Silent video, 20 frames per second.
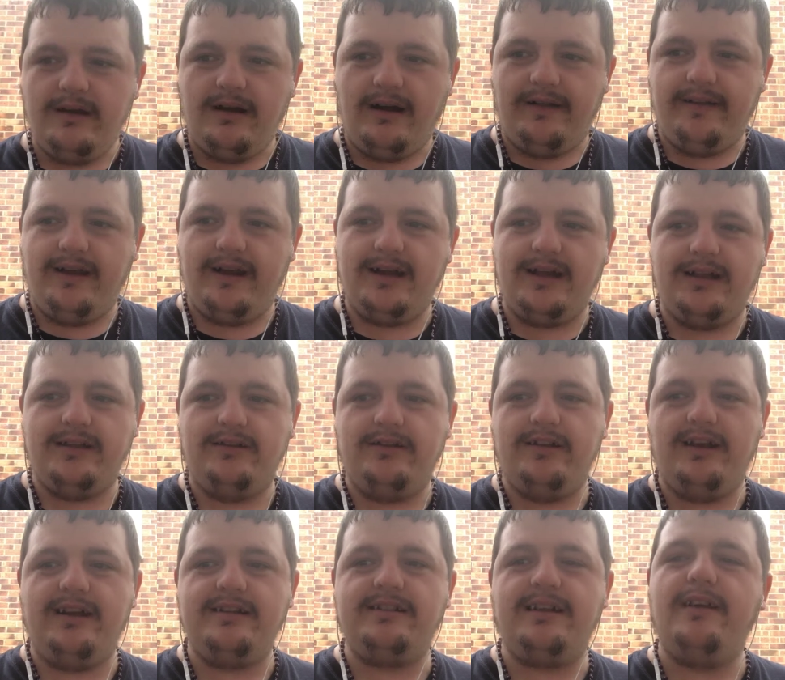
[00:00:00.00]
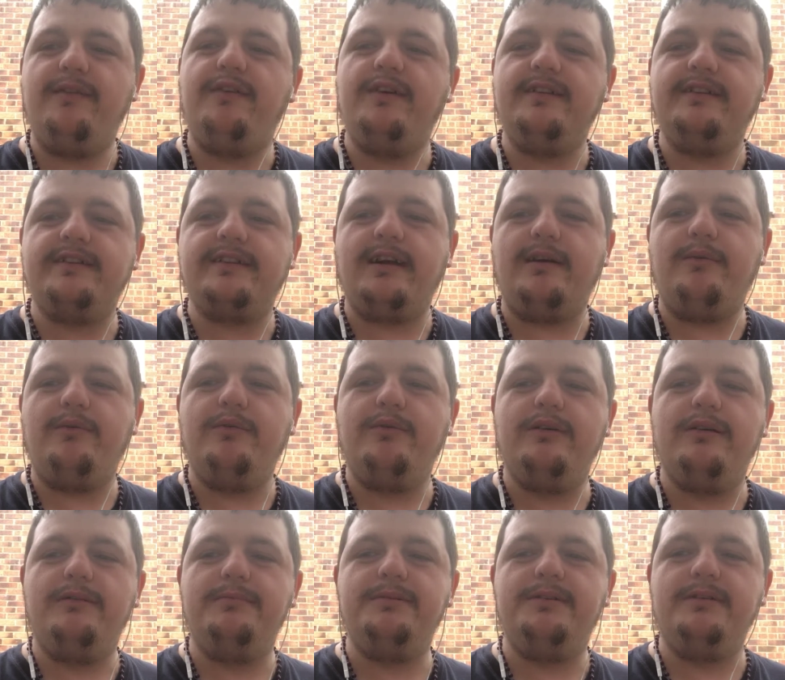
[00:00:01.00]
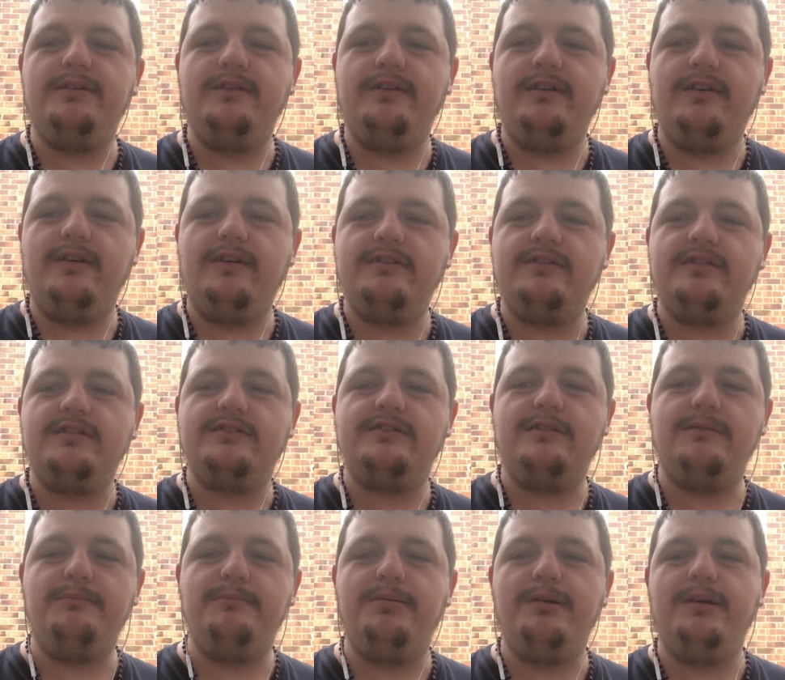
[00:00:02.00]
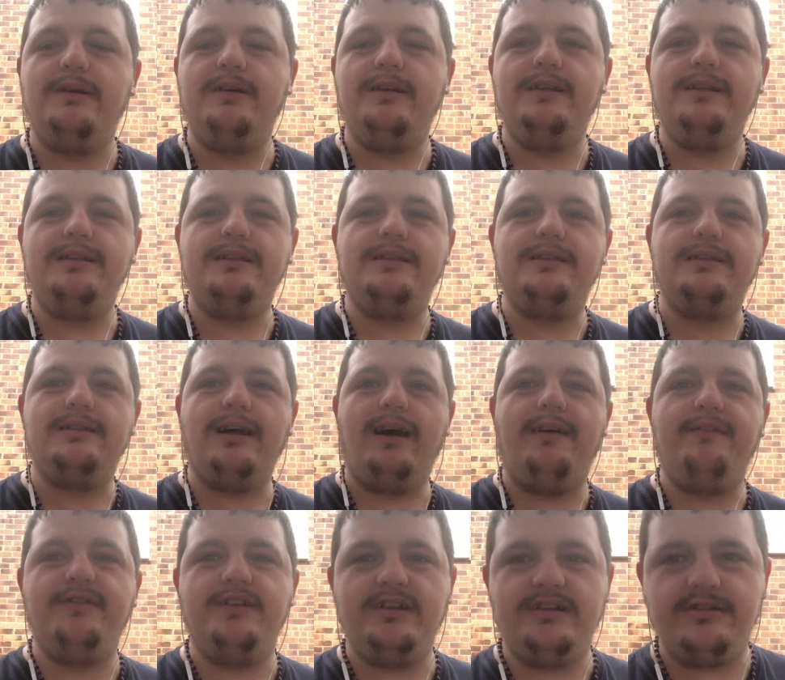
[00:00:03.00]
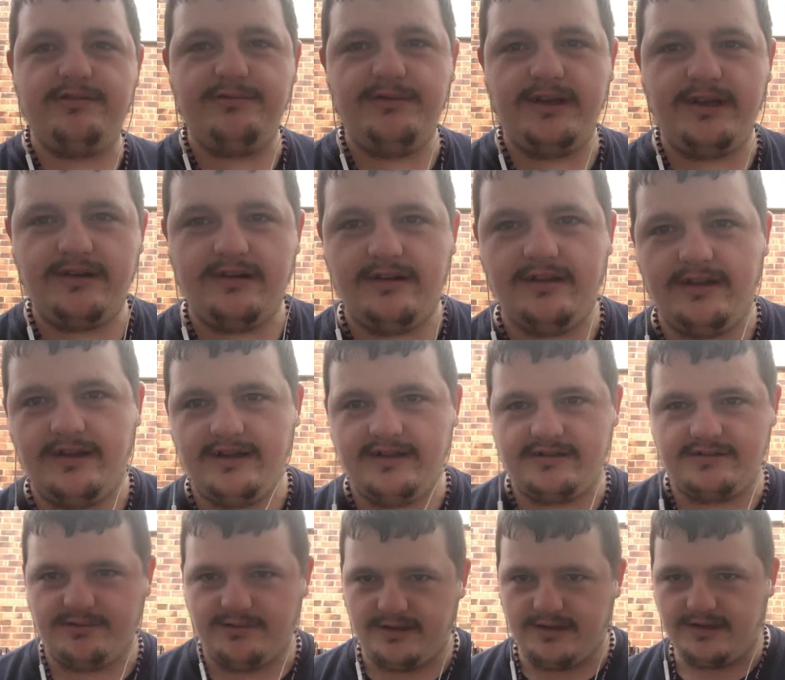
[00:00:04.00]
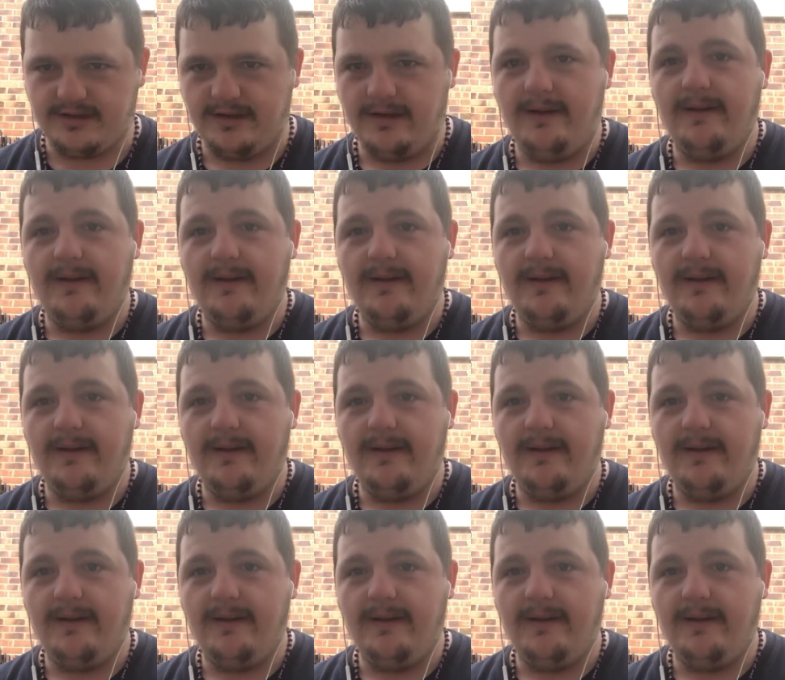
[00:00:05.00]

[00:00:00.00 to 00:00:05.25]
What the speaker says: And I've done ST Fitness. I will be doing yours at some point, either this week or next week.